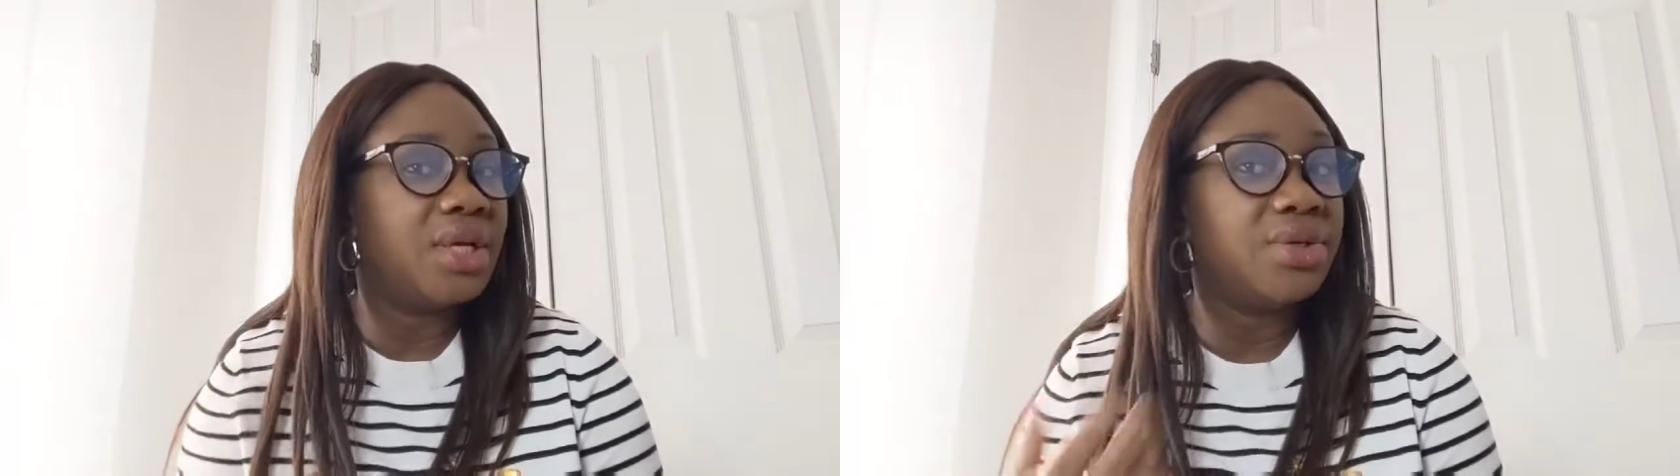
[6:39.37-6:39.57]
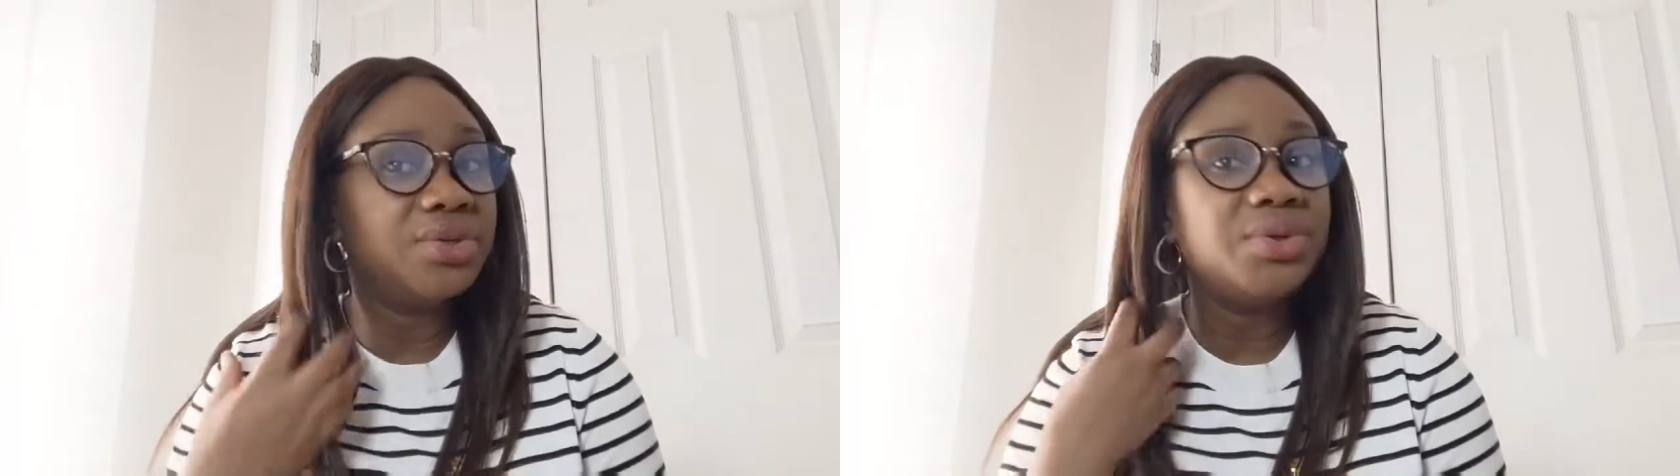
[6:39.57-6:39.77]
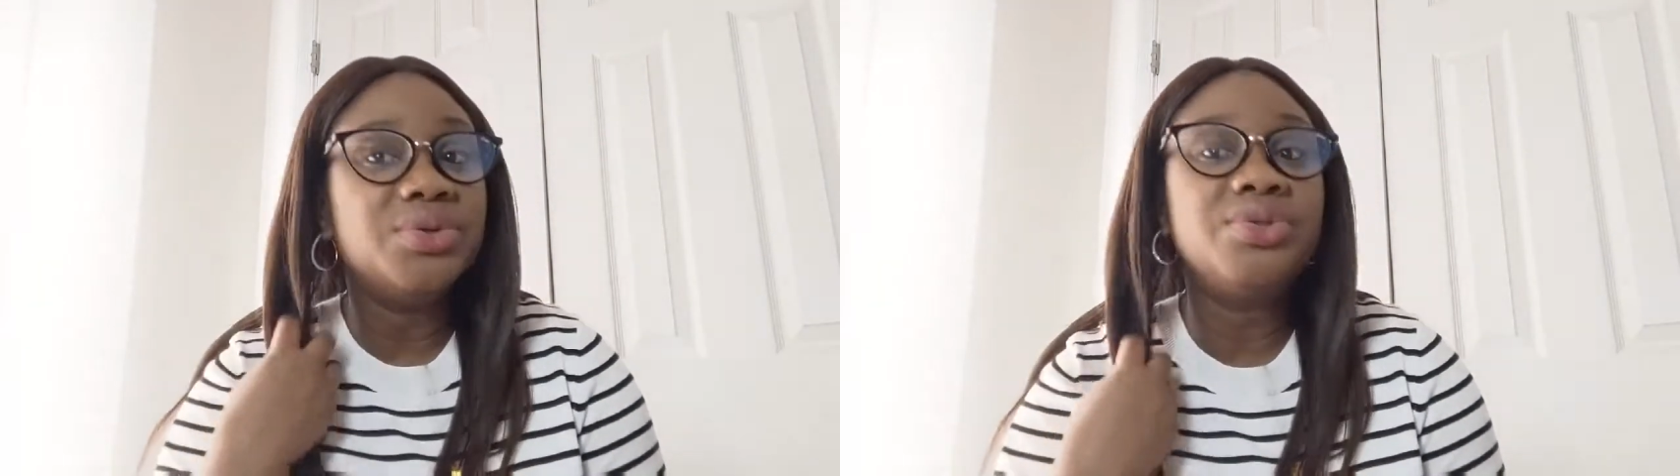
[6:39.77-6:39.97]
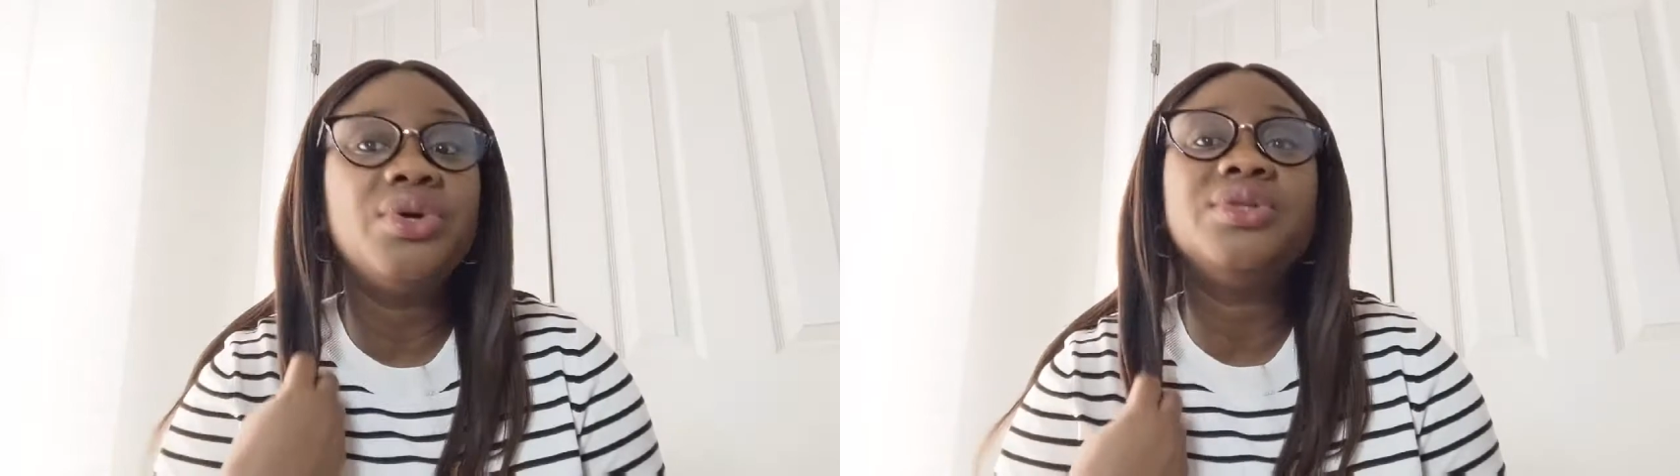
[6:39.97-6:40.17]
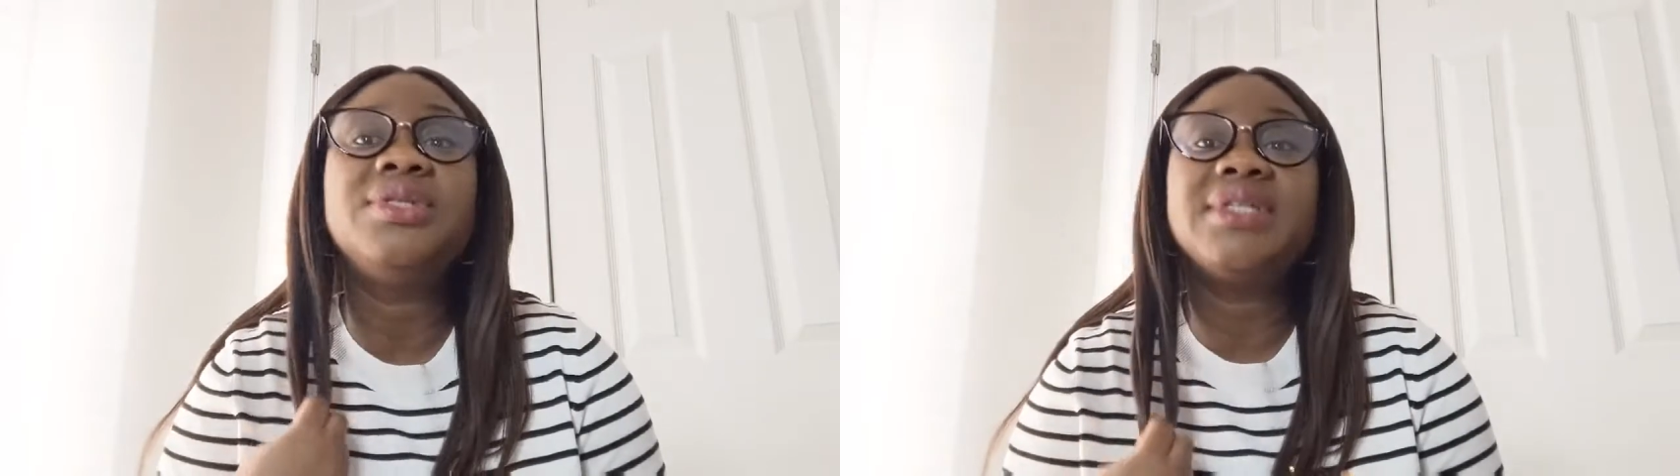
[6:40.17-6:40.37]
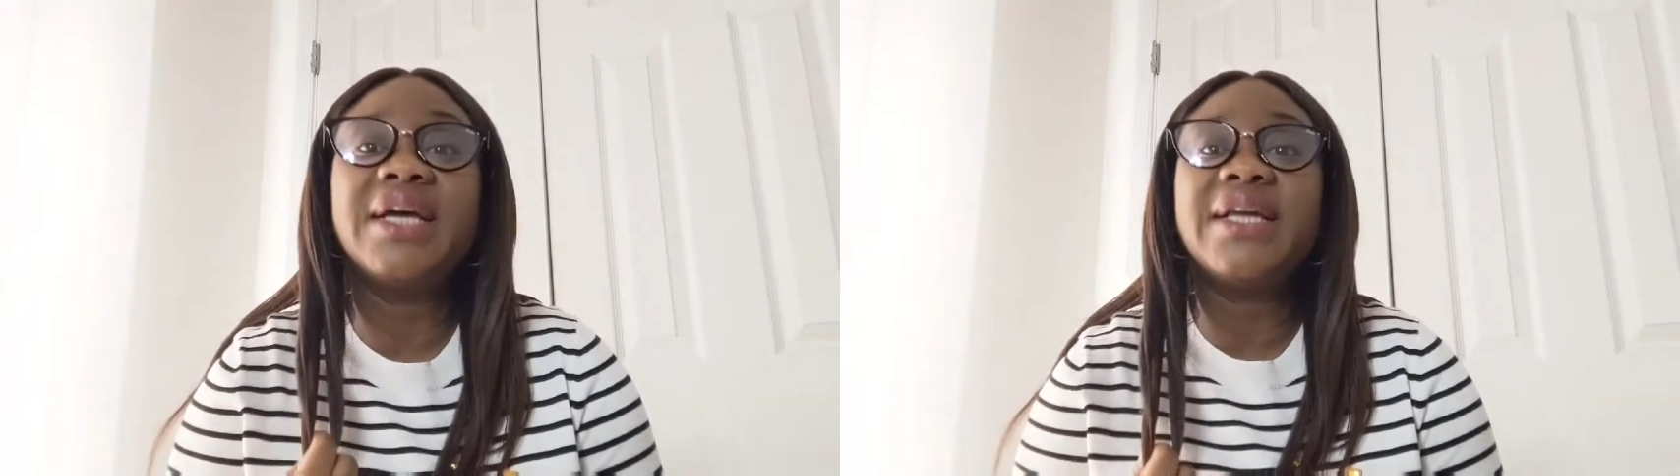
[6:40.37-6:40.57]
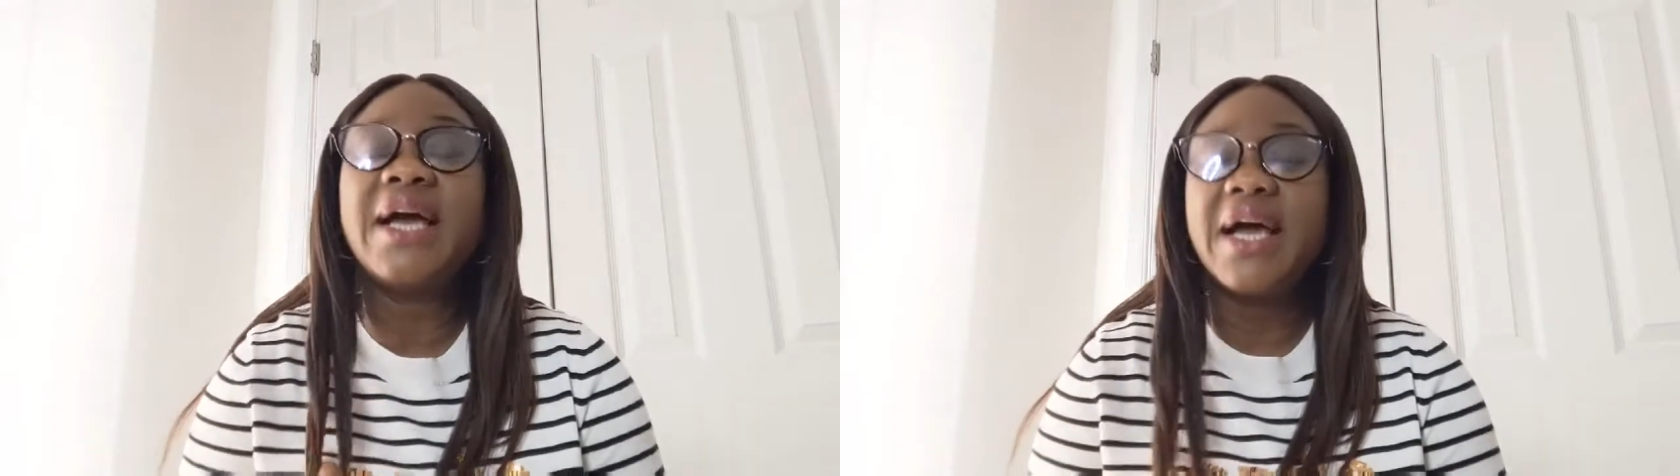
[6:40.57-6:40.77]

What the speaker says: your designer